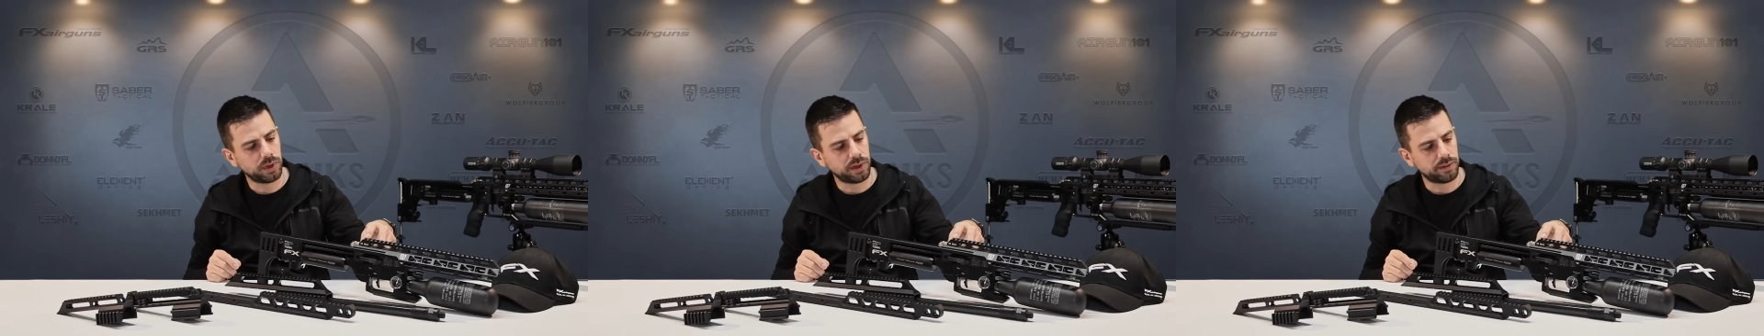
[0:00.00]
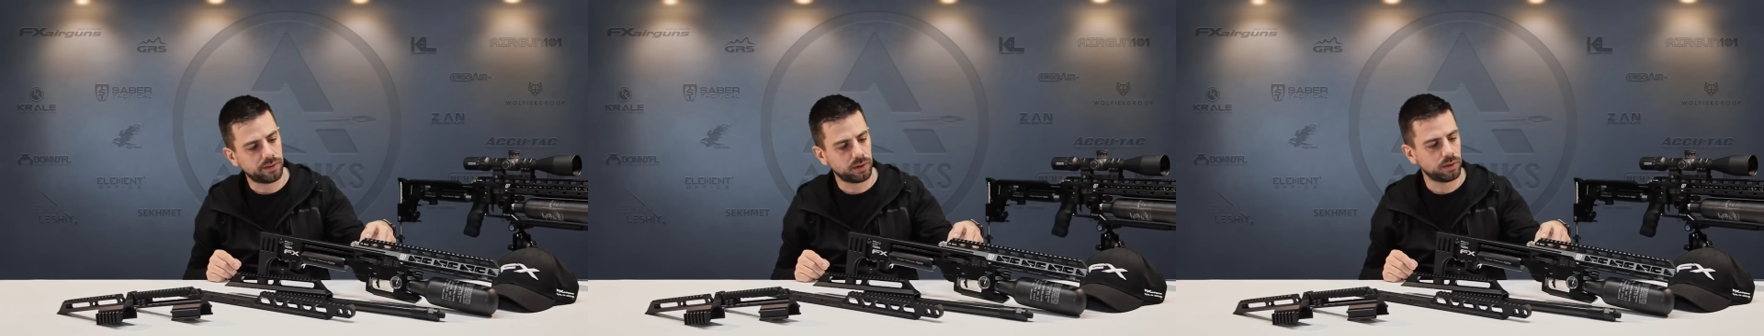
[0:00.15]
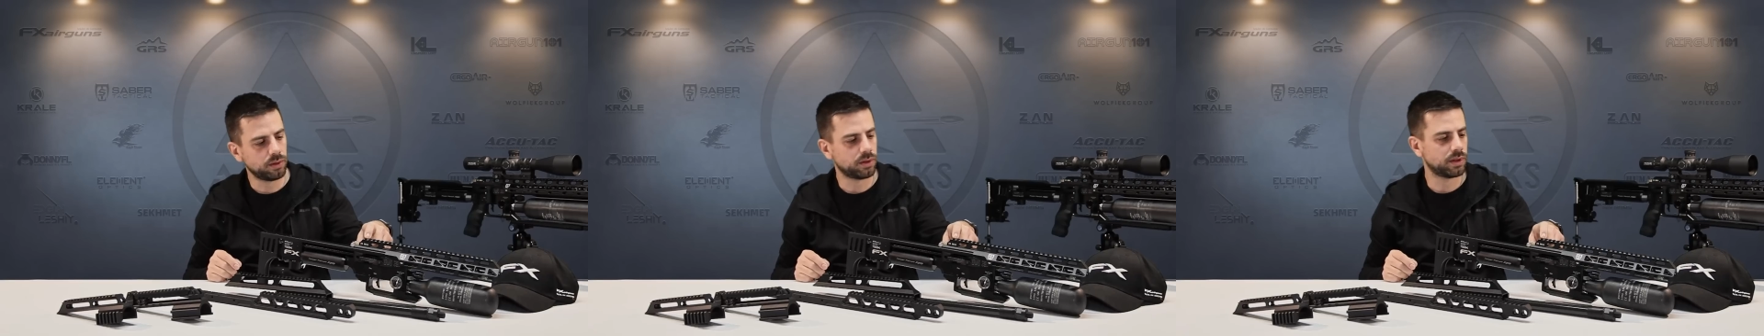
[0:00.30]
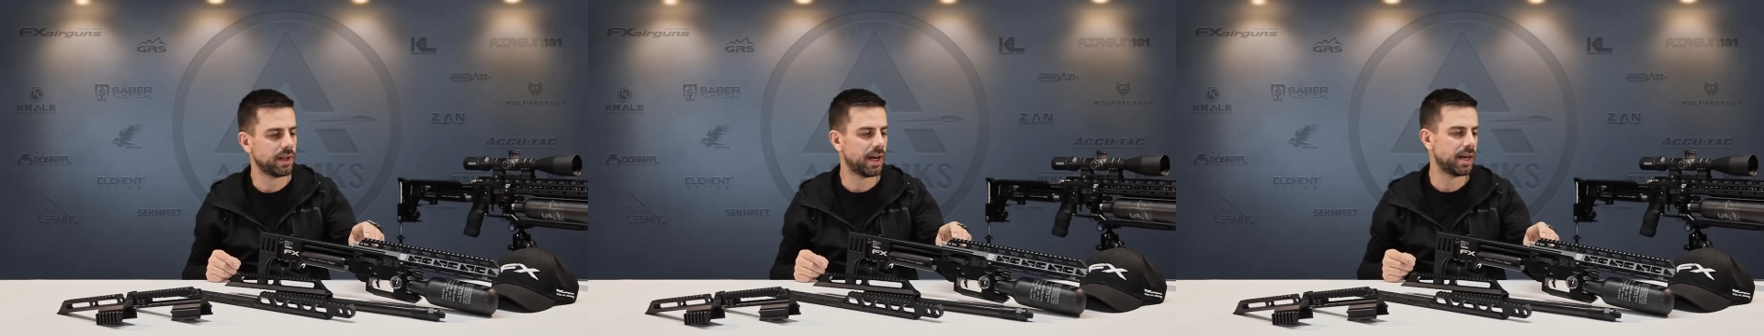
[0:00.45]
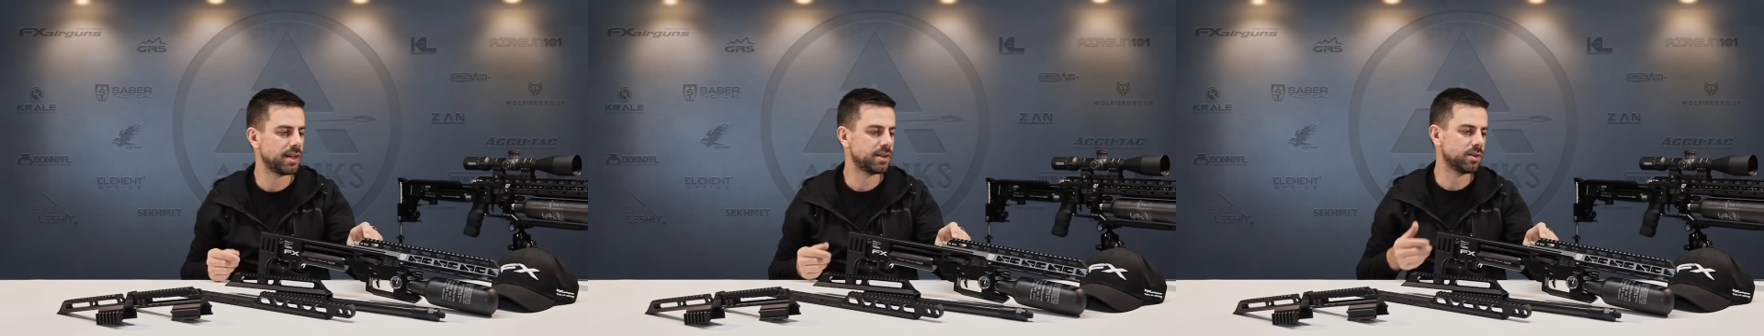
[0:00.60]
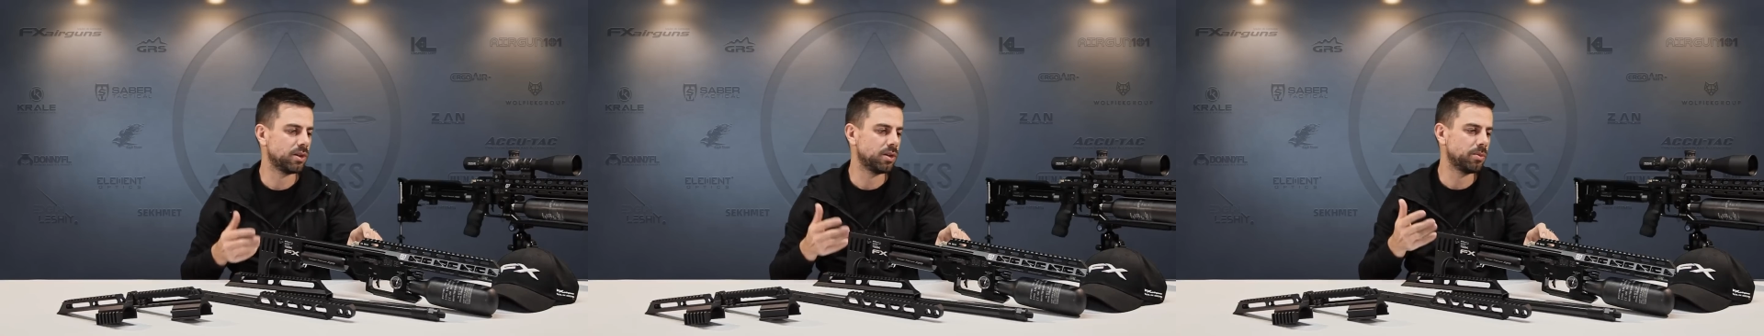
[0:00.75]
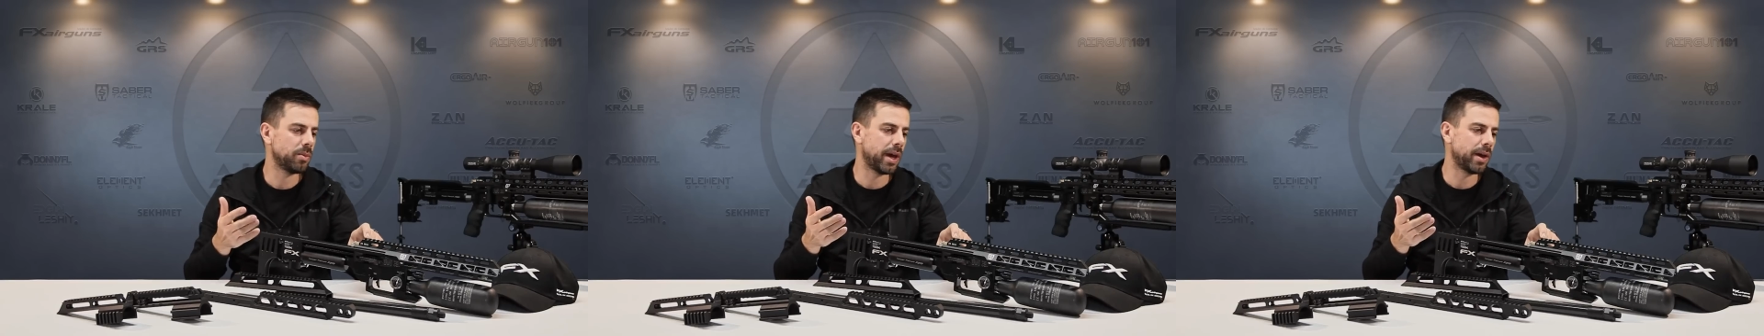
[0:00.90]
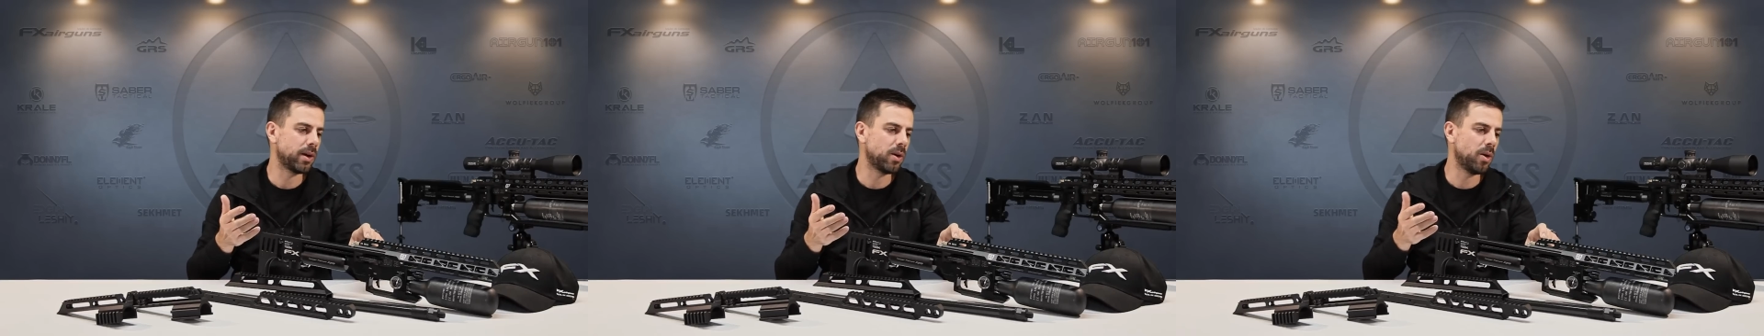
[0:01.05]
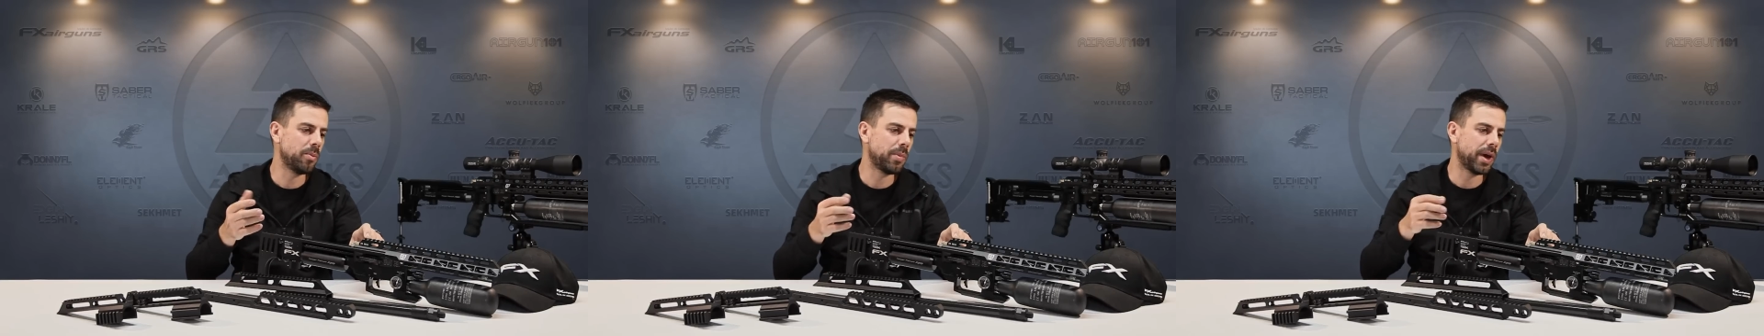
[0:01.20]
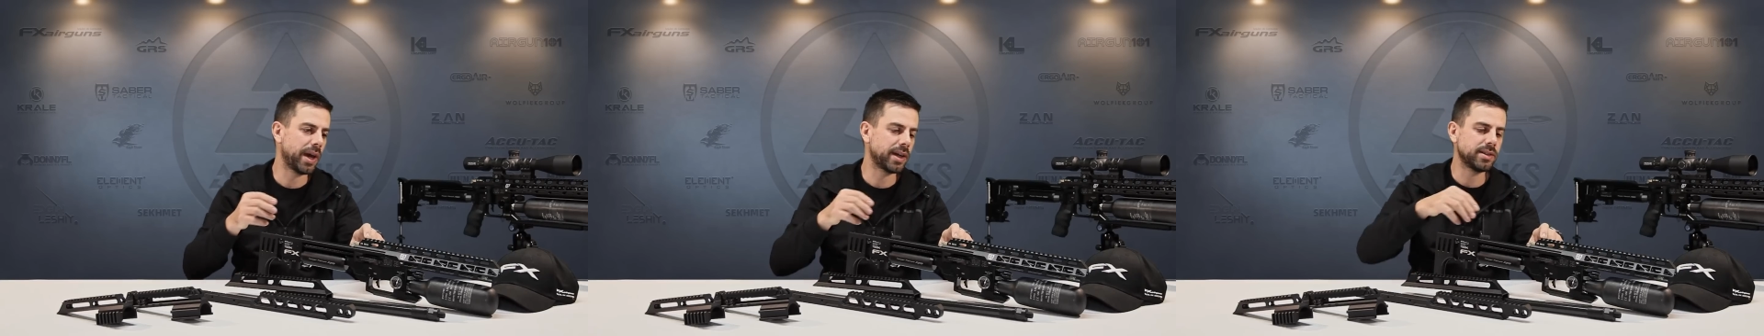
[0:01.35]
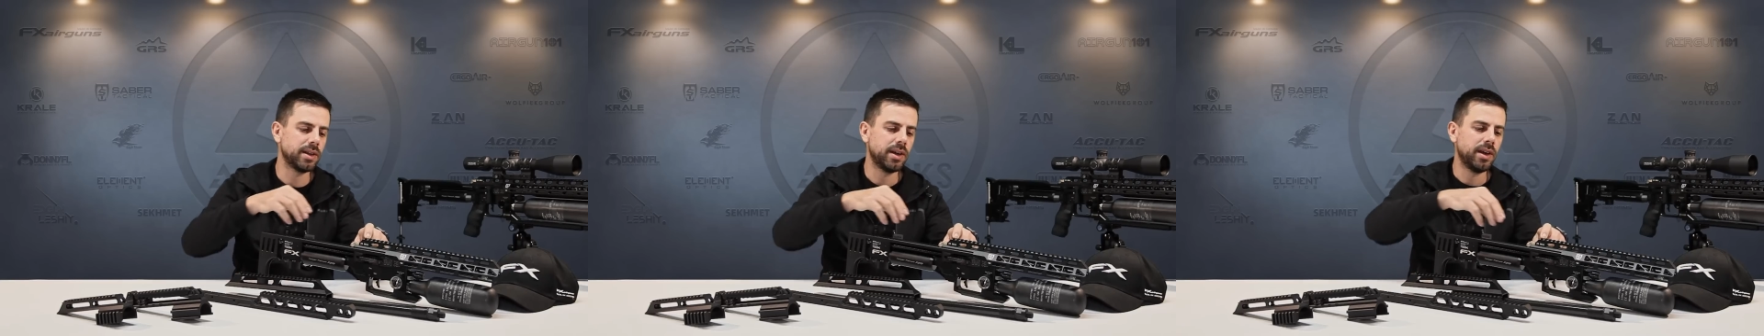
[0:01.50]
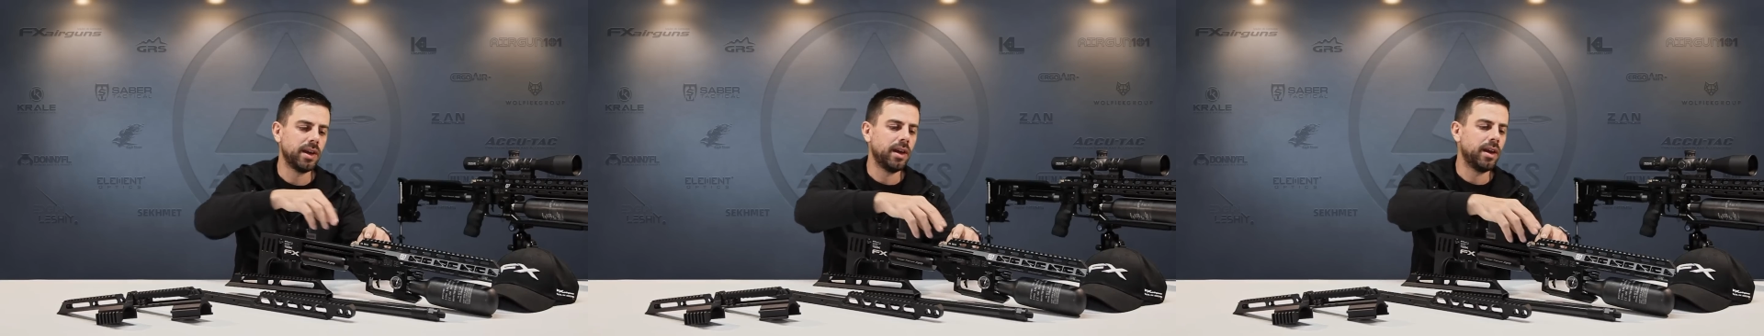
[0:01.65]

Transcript: even look nice on my compact.